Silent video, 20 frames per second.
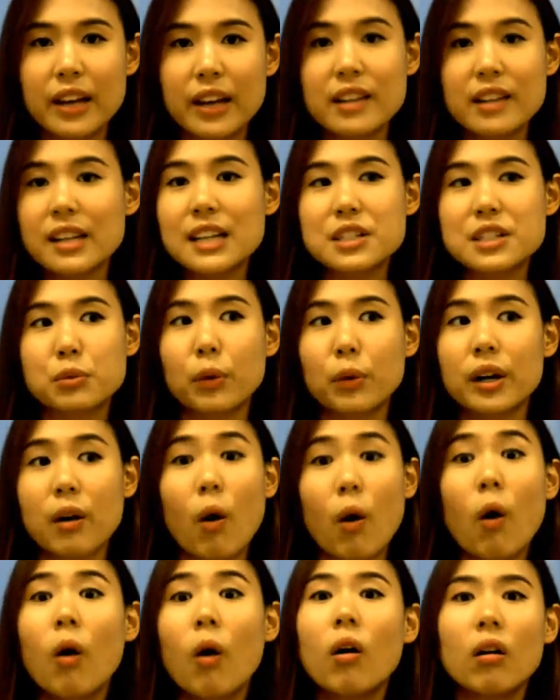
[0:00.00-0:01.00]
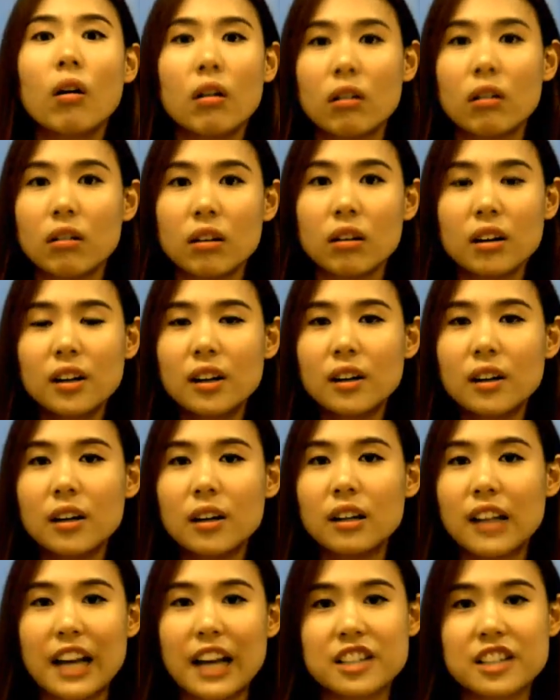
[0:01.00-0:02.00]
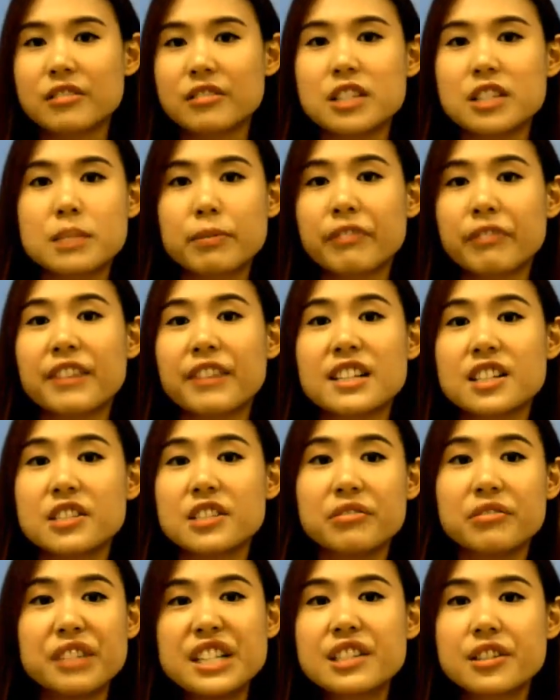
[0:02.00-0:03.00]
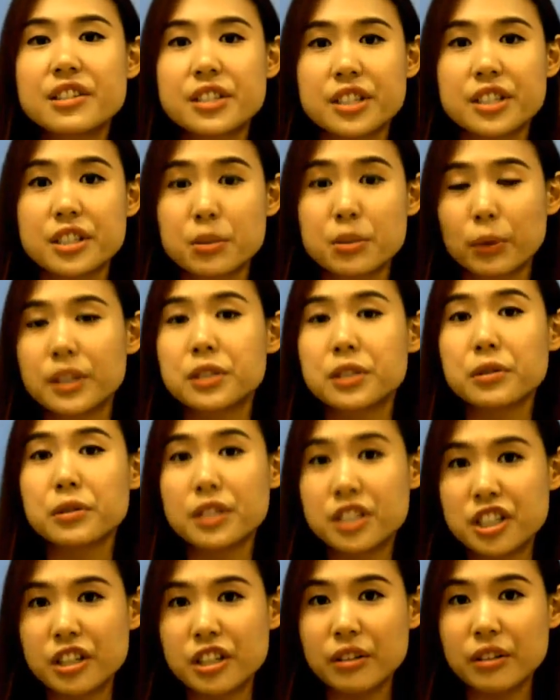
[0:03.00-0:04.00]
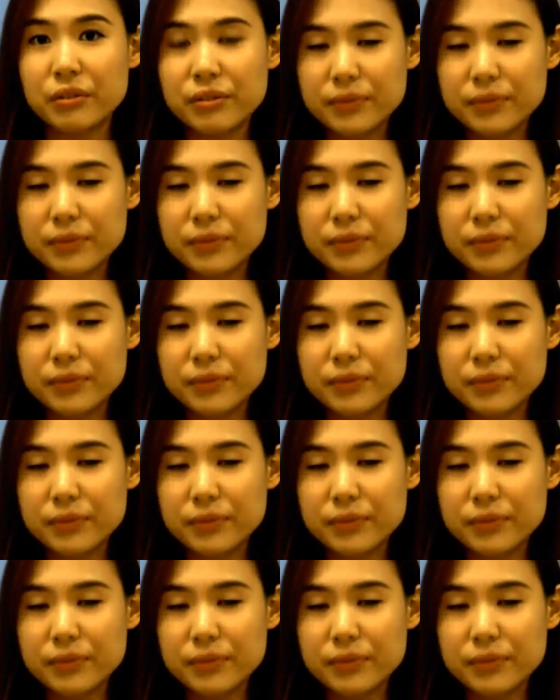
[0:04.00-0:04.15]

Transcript: and that's what all lecturers, professors, researchers want to achieve.